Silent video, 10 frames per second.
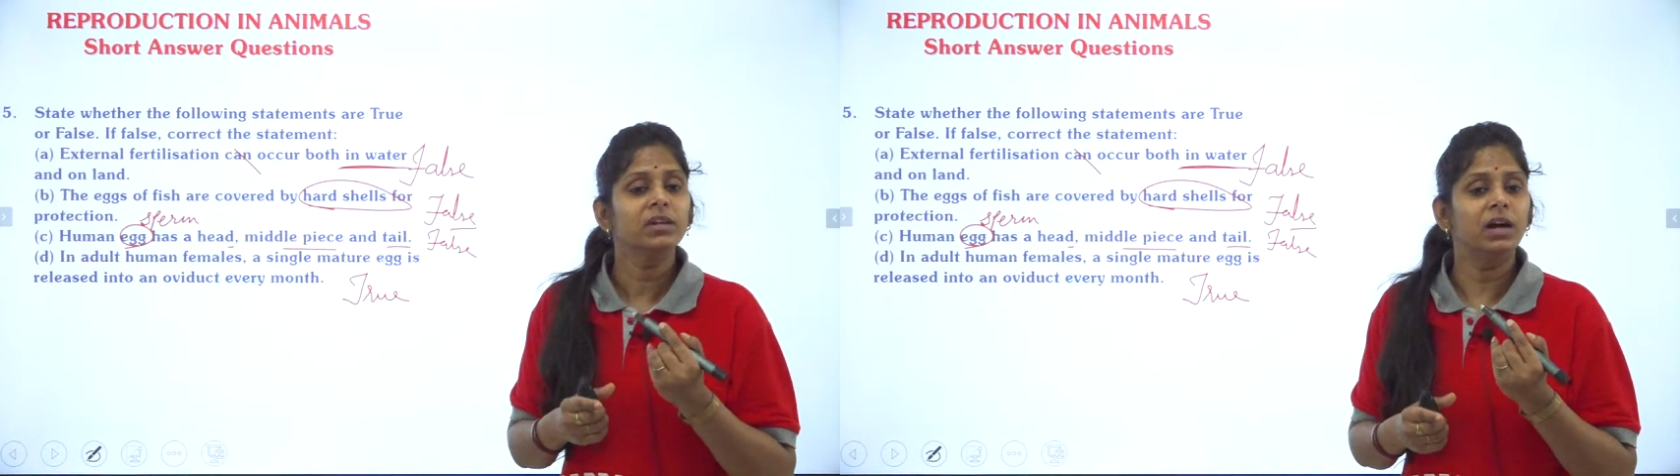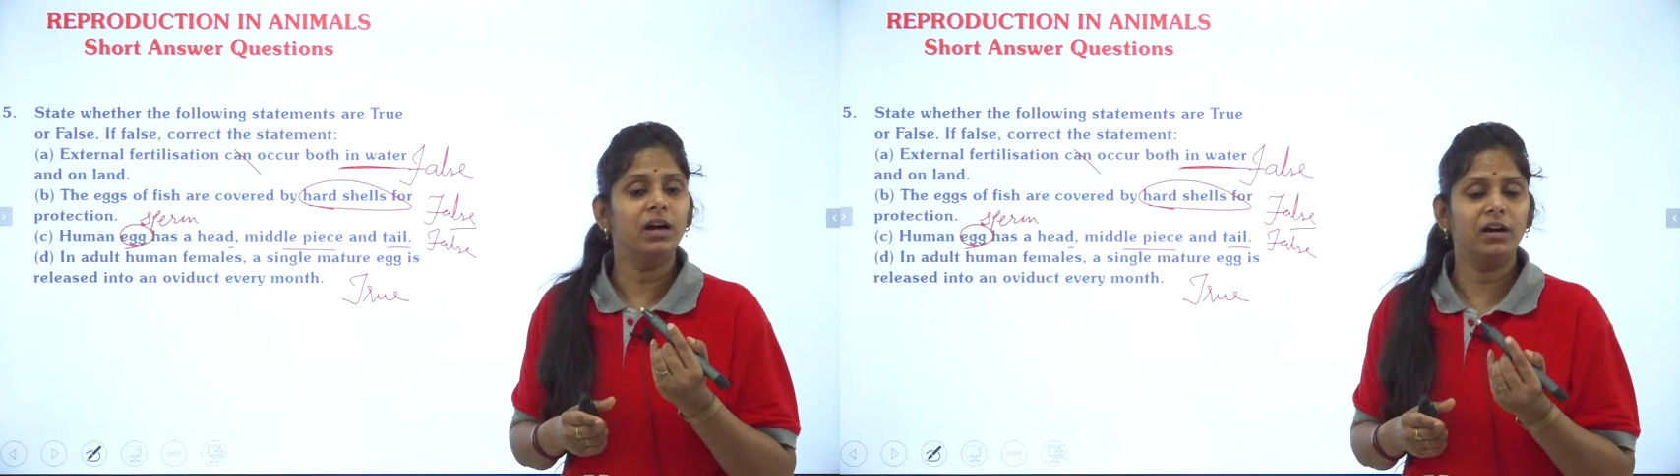
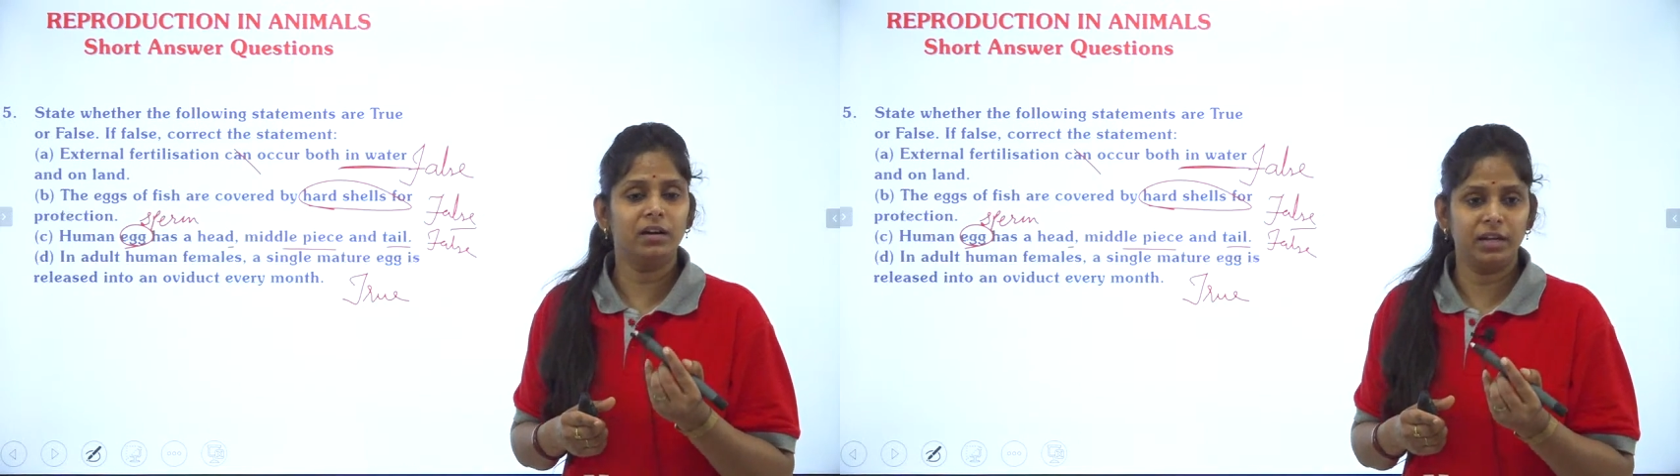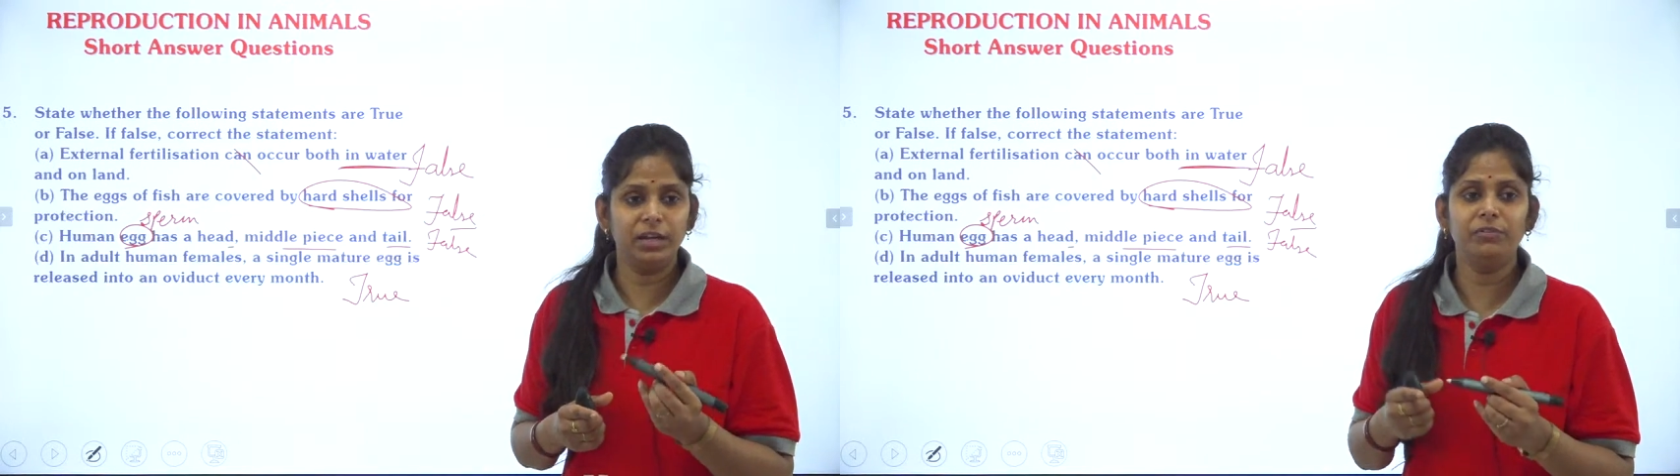
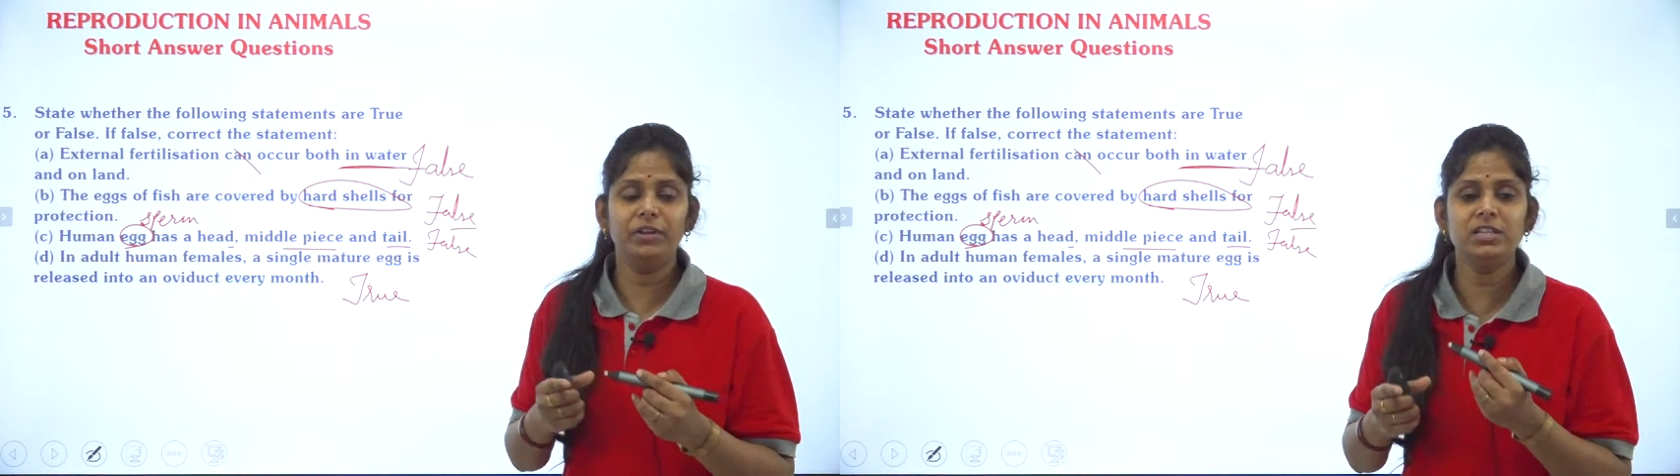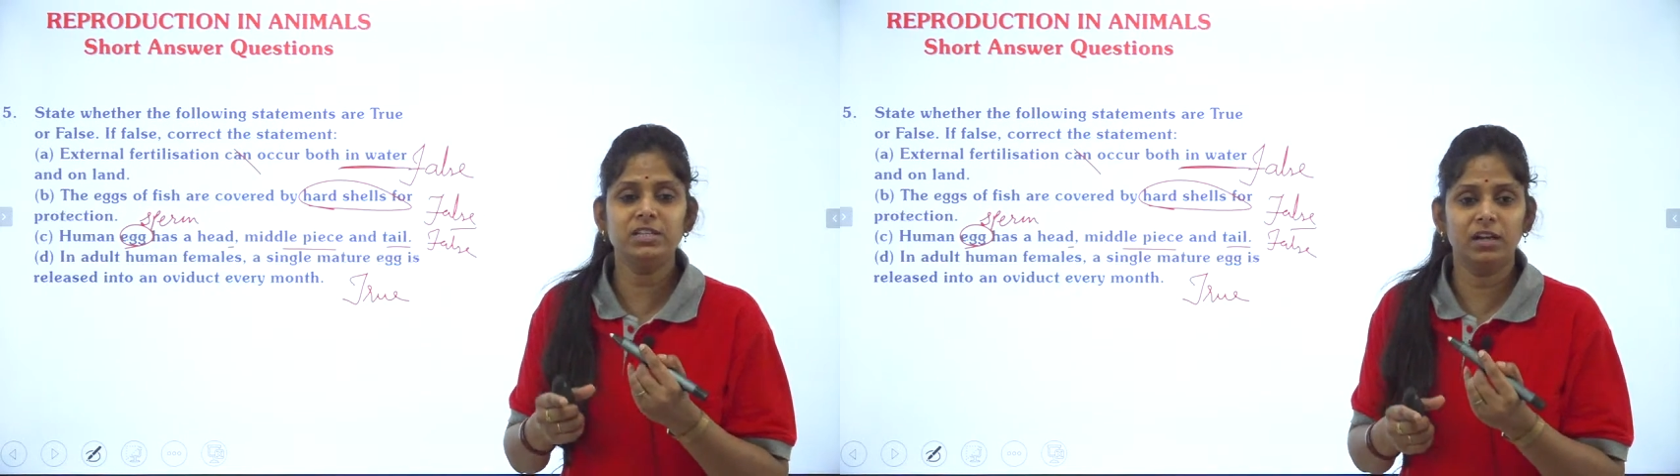
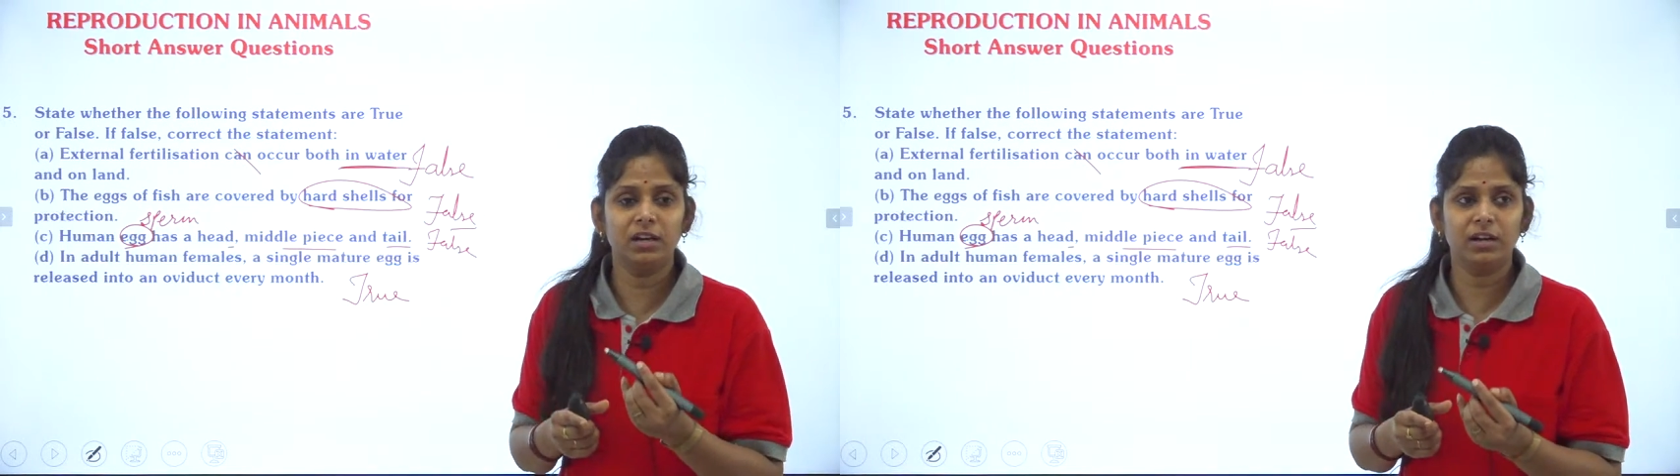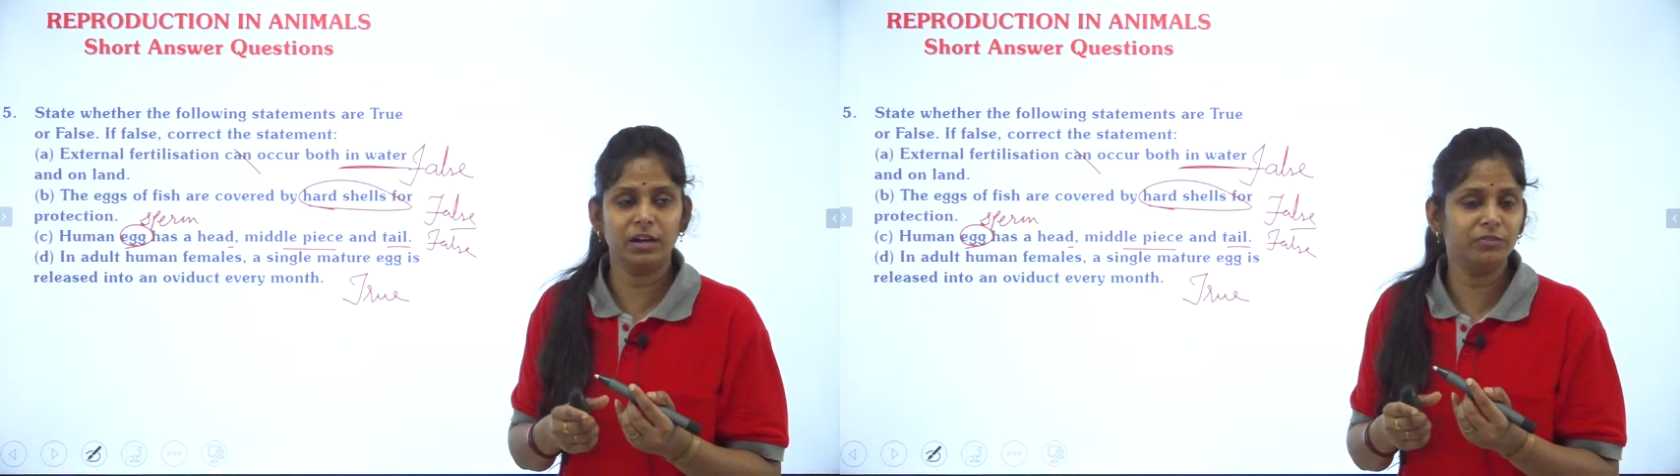
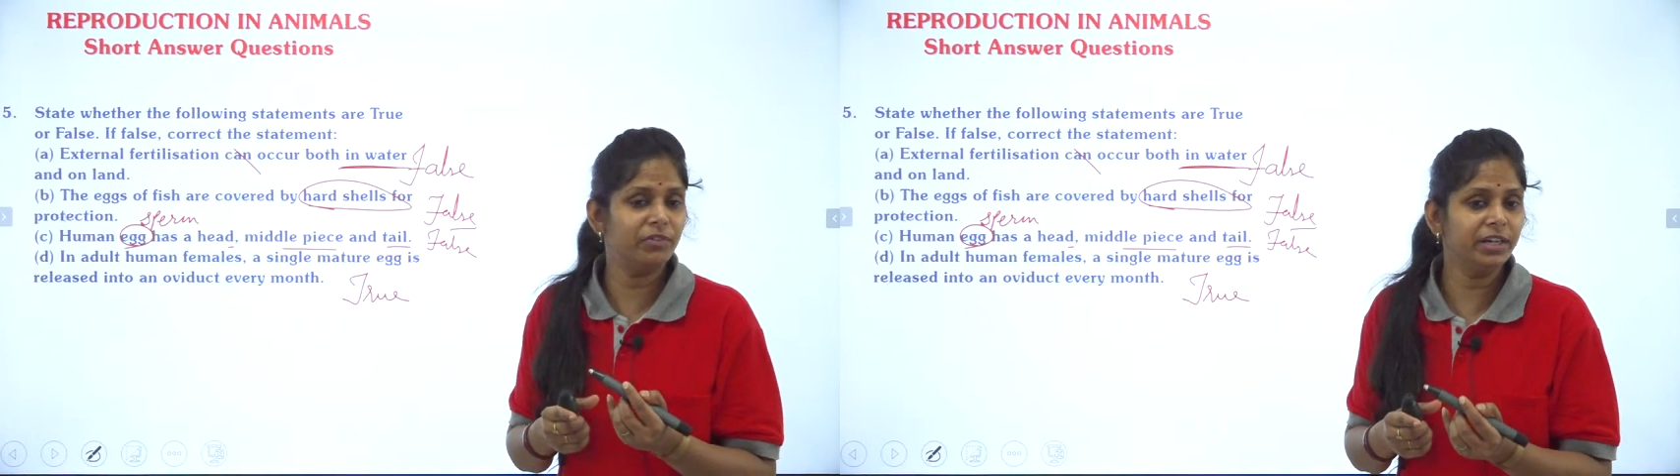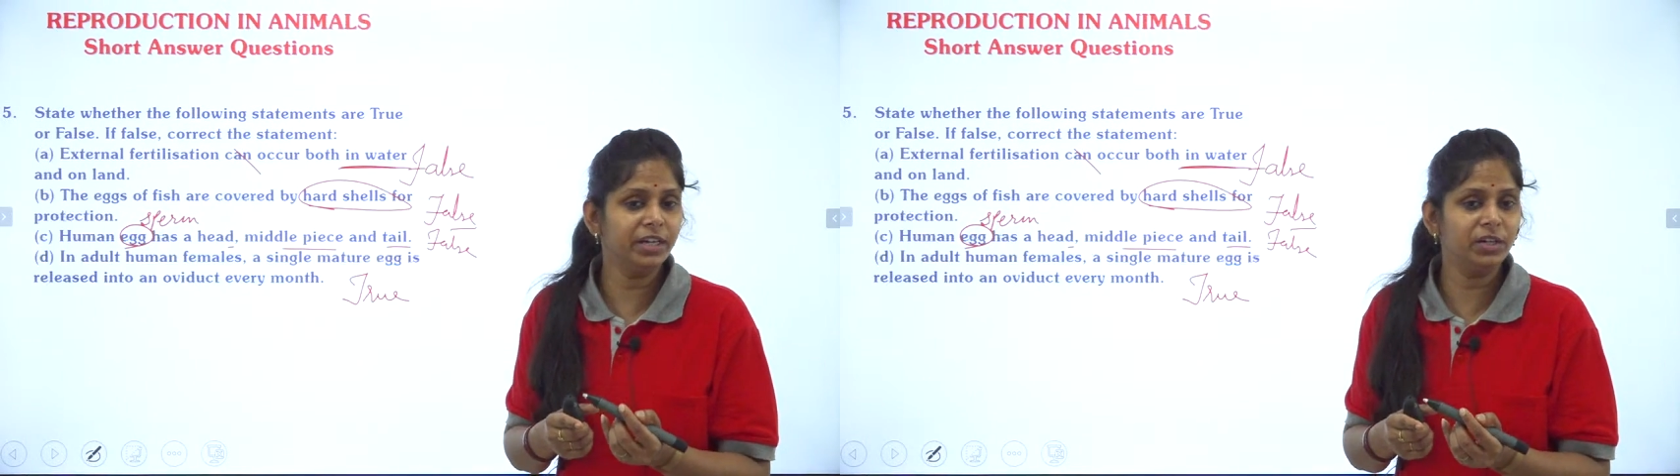
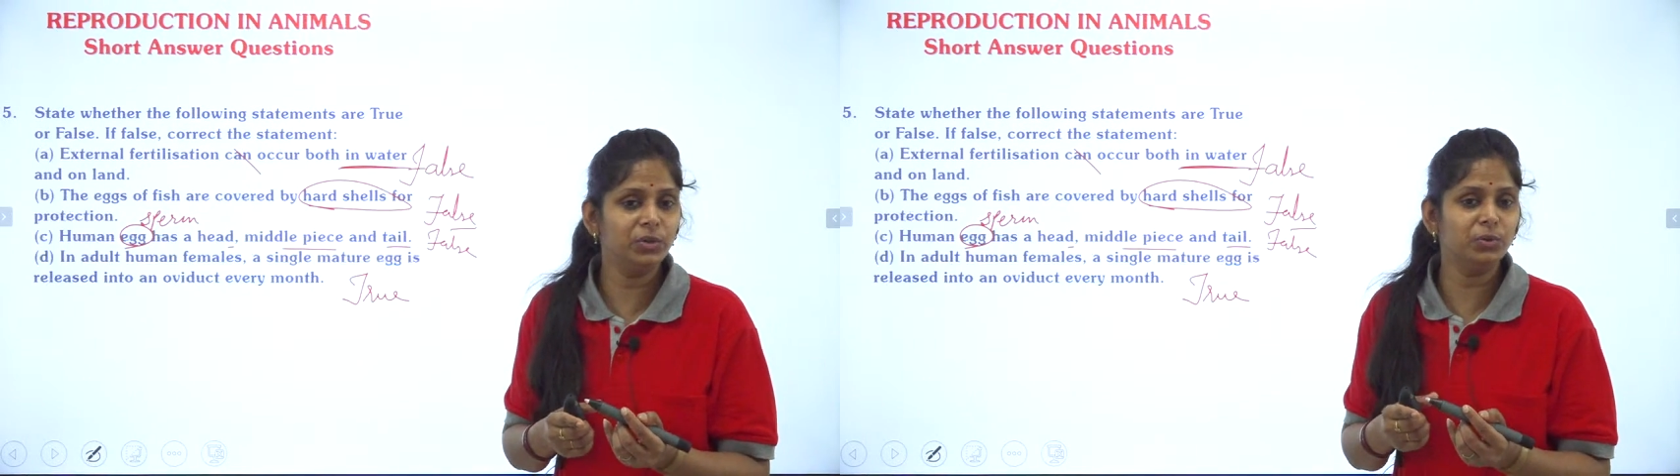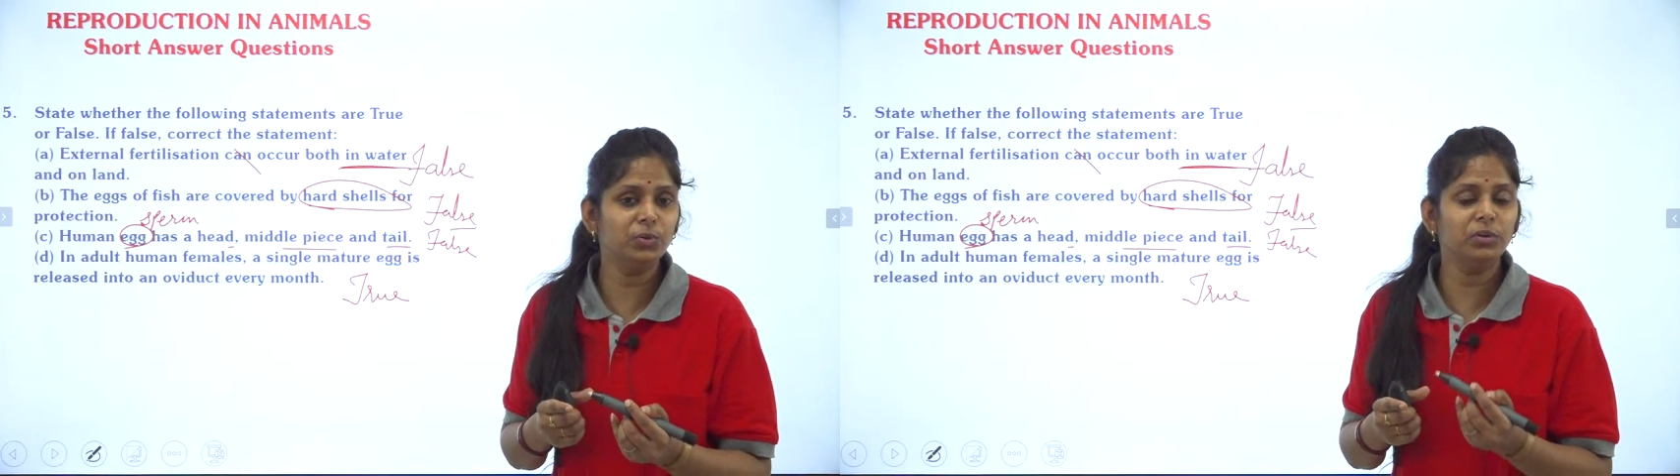convert
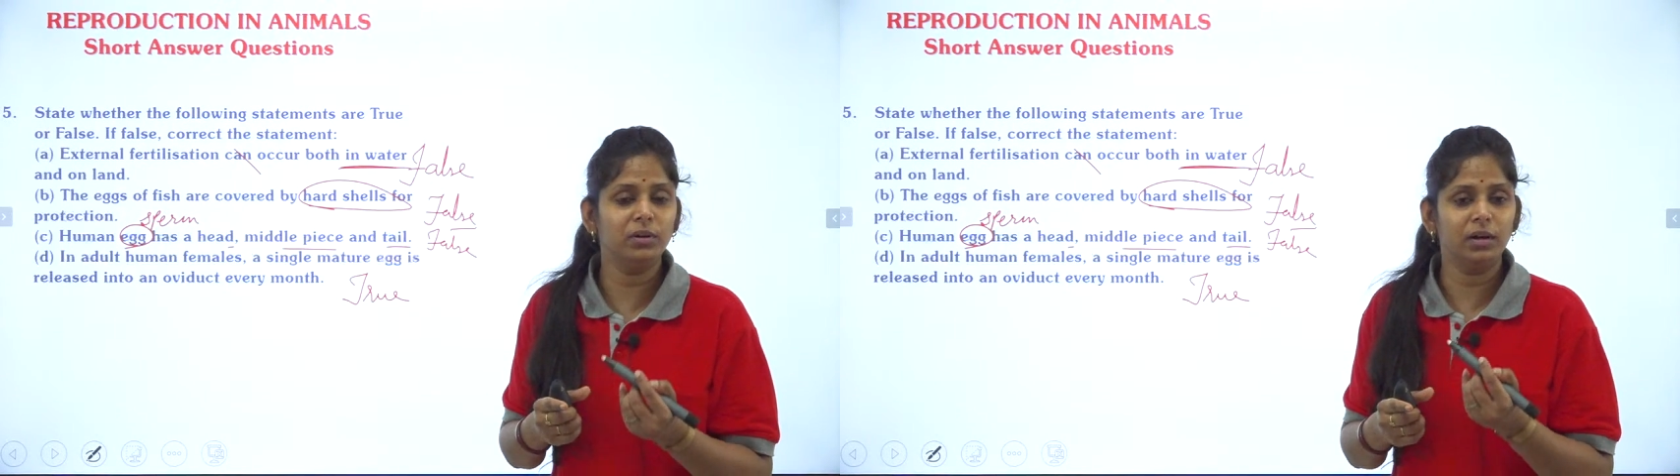into